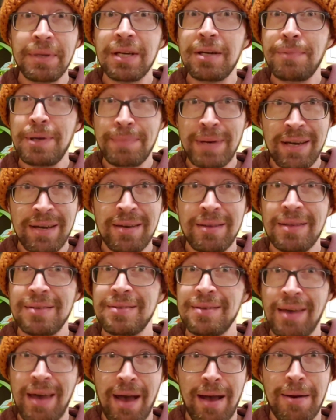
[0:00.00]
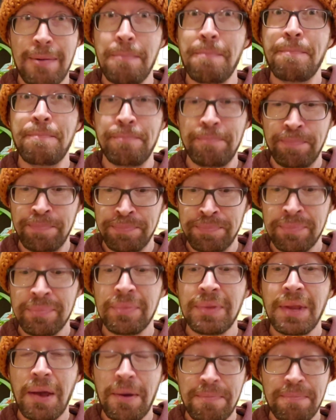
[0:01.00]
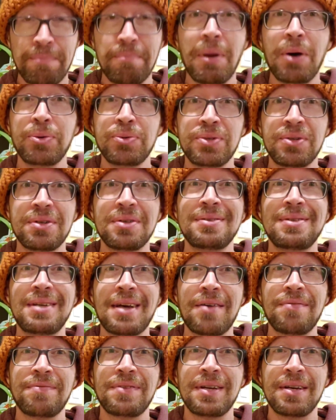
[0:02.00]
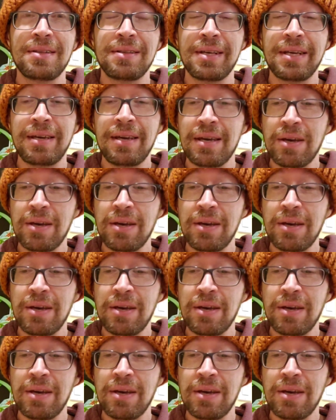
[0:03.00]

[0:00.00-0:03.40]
going to be making this again most definitely.